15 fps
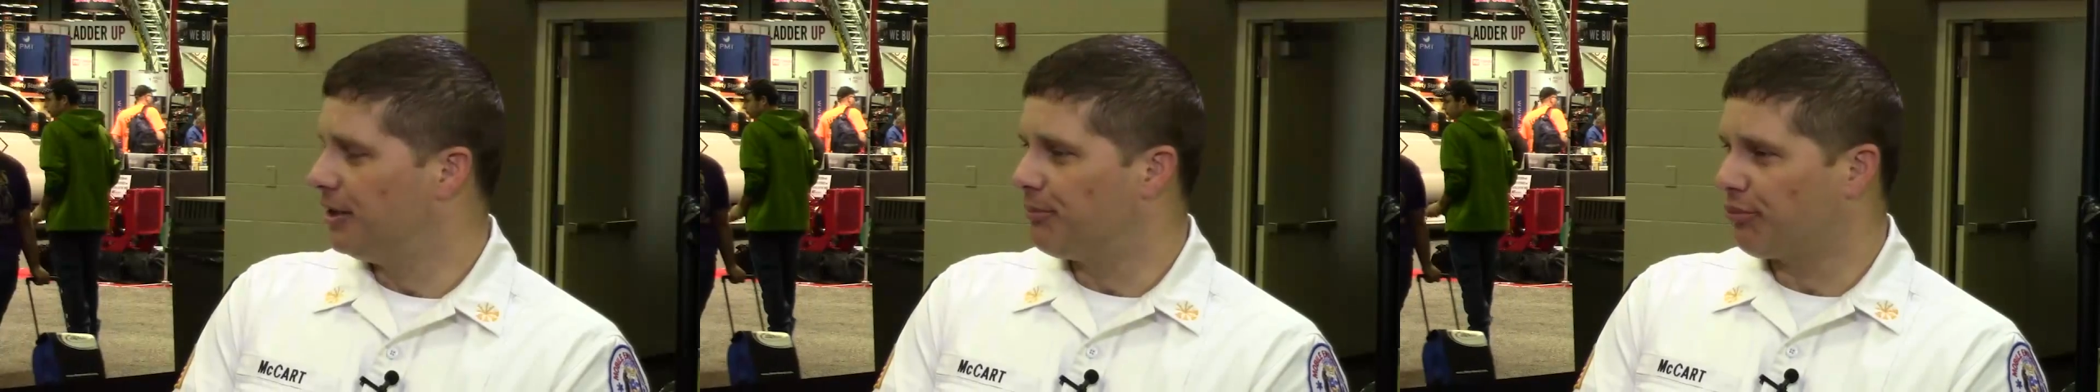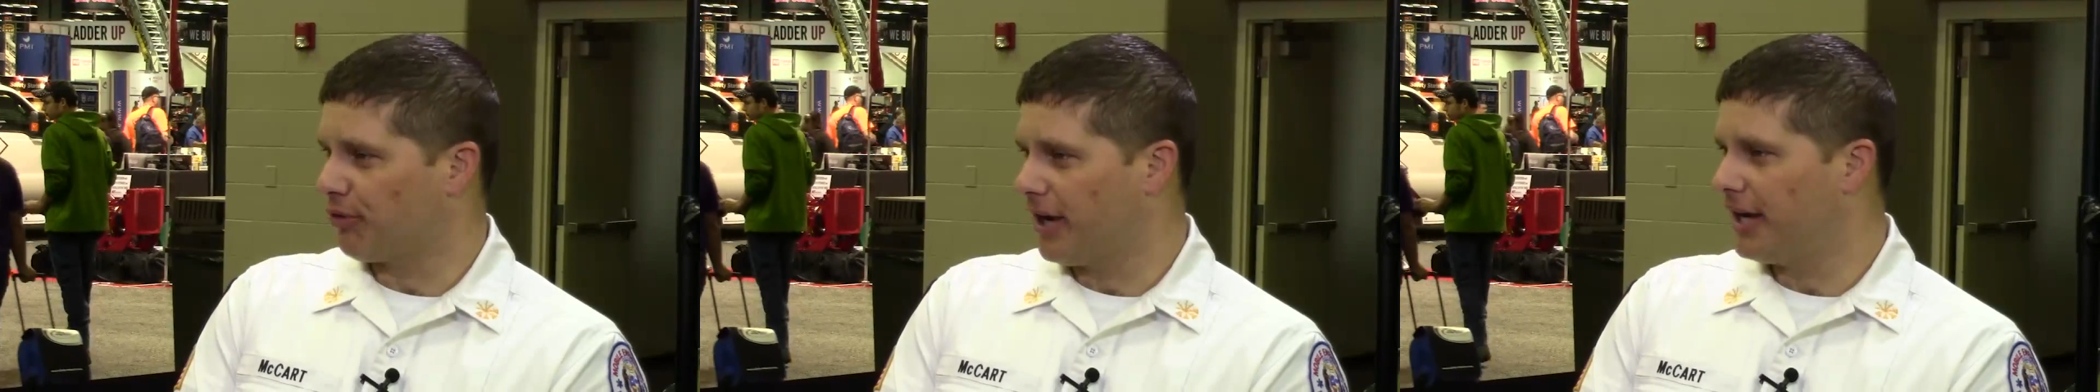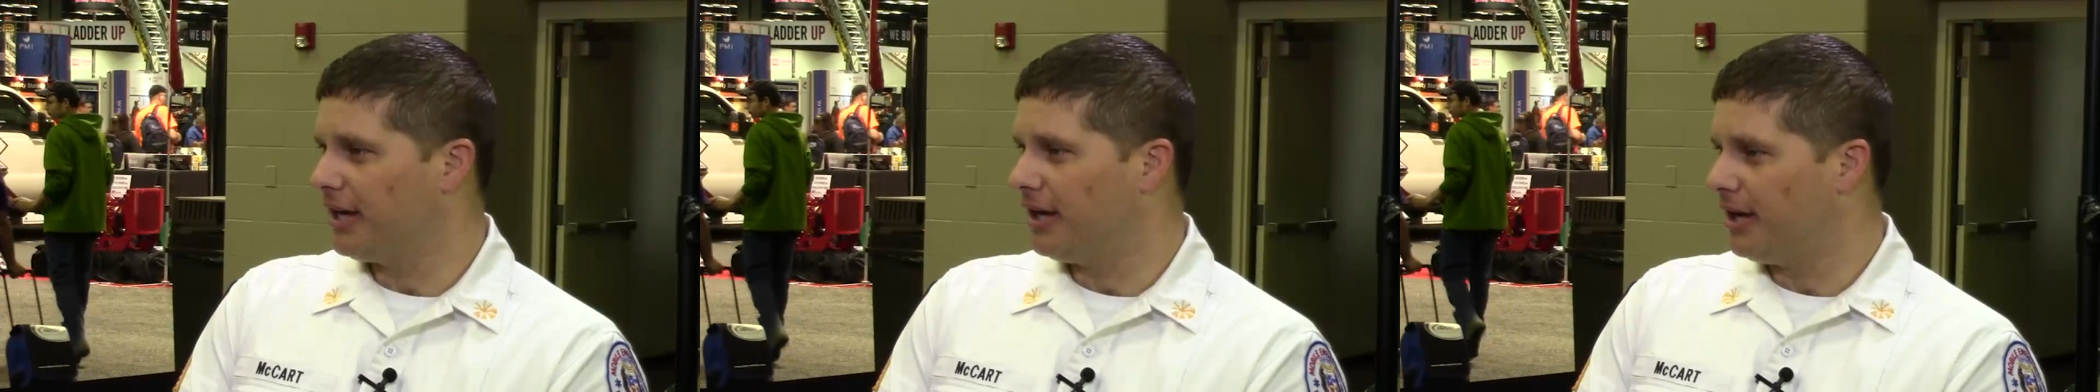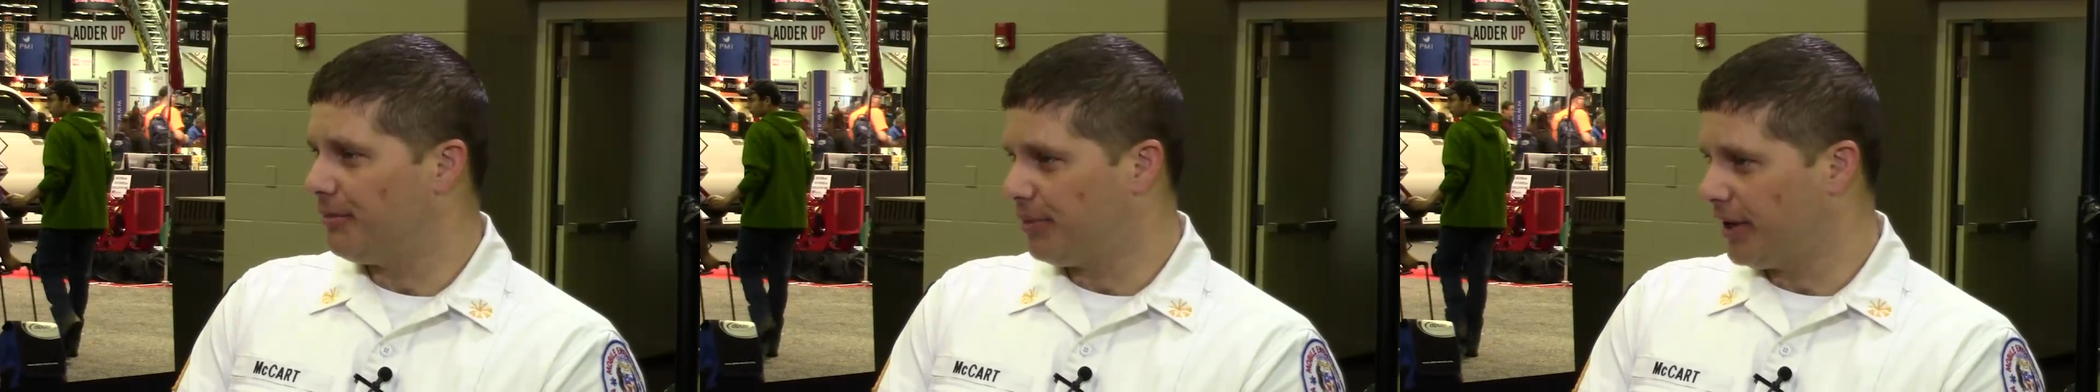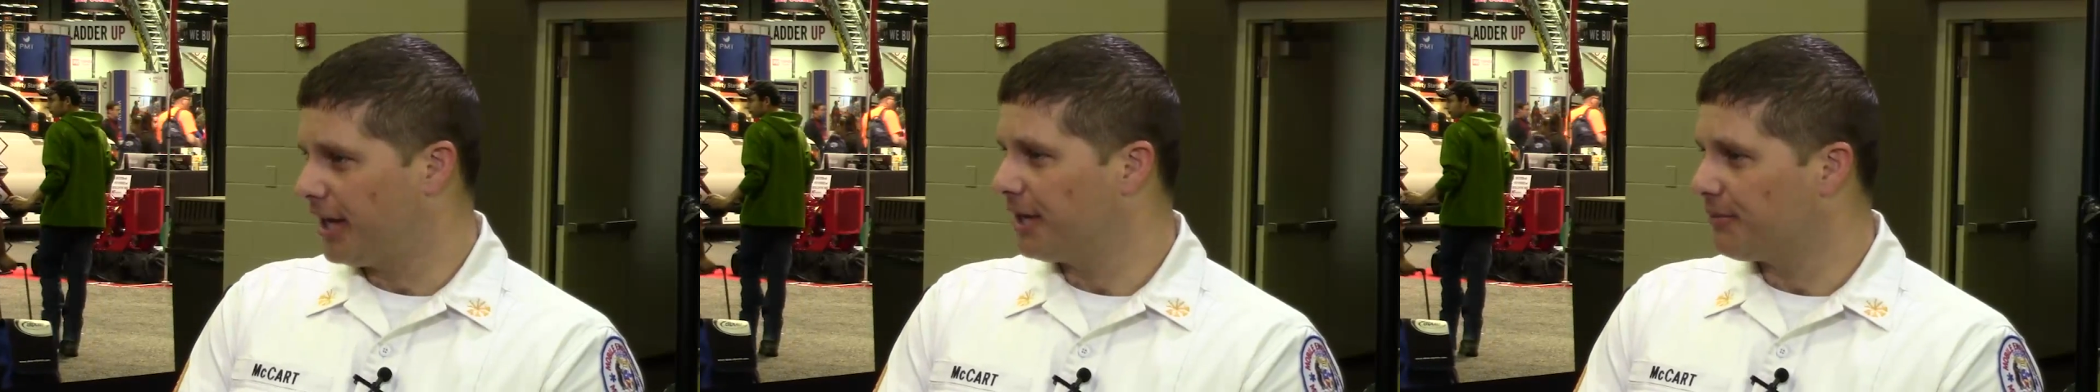the
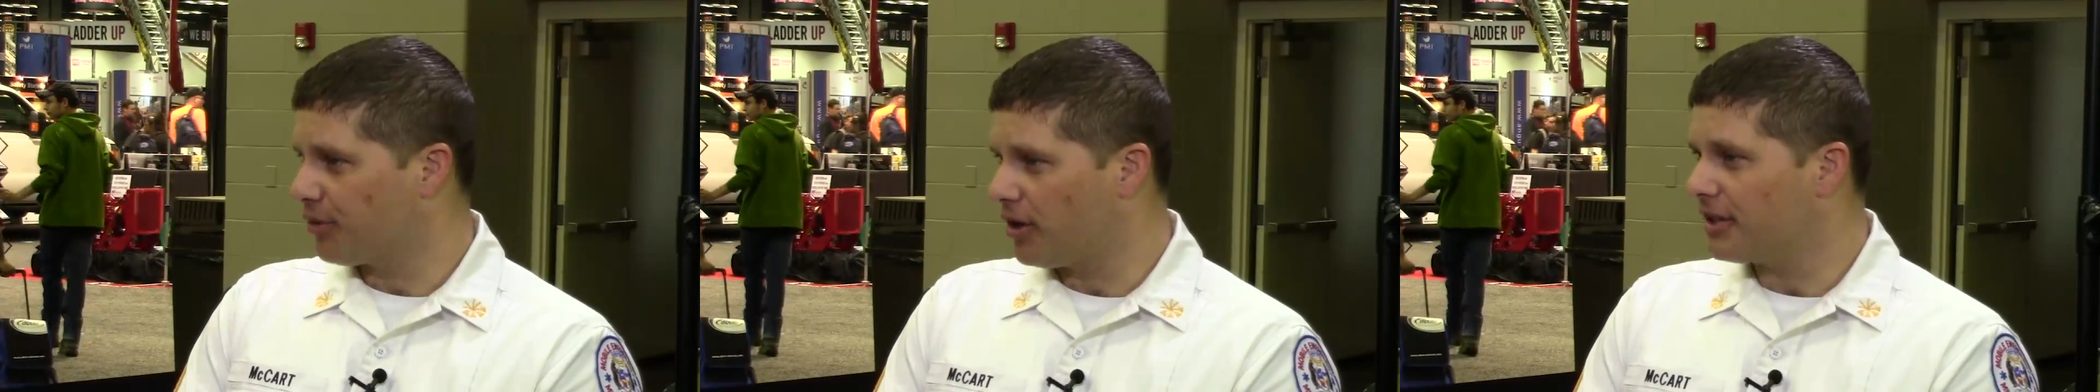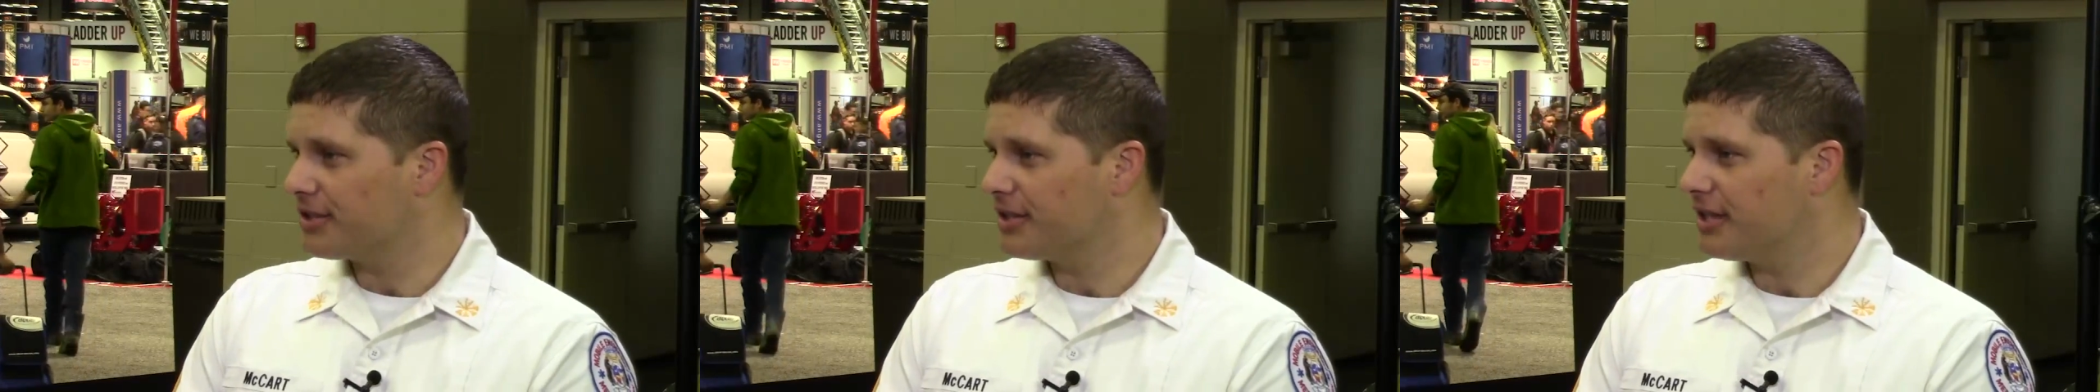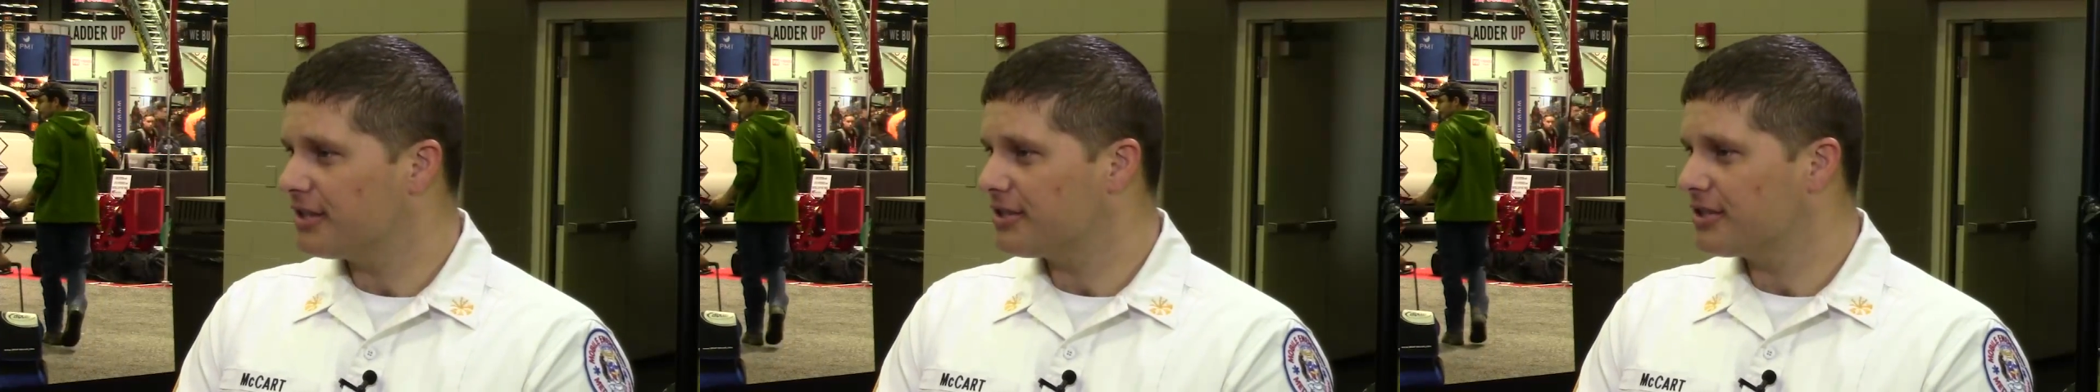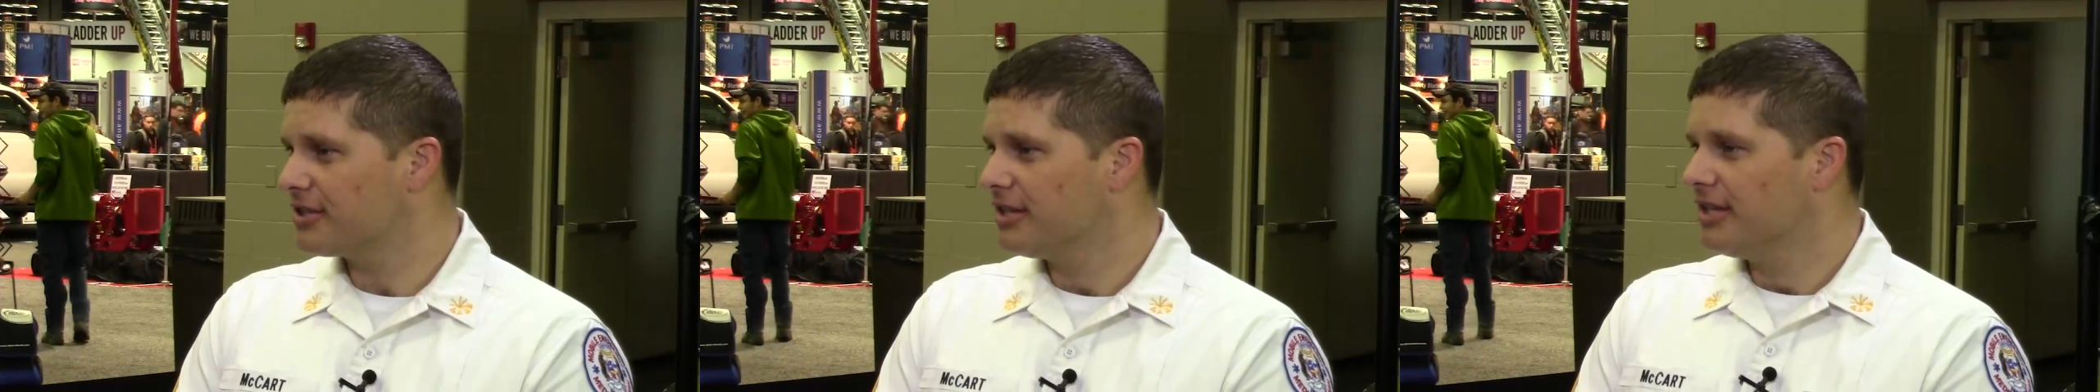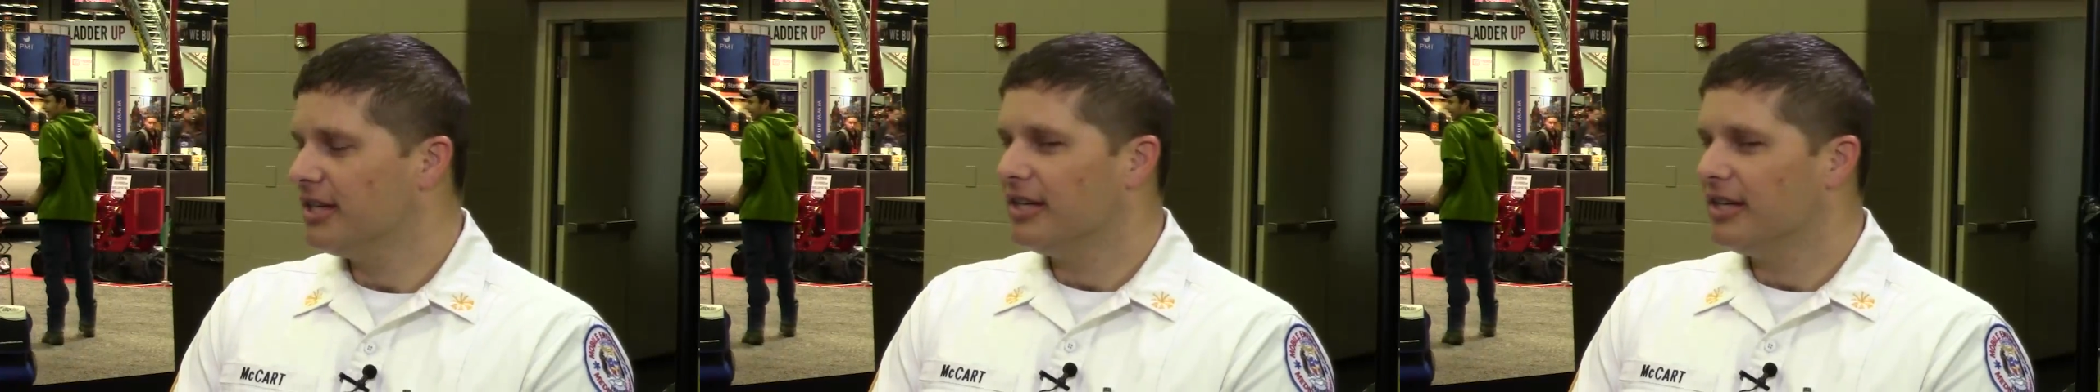planning process.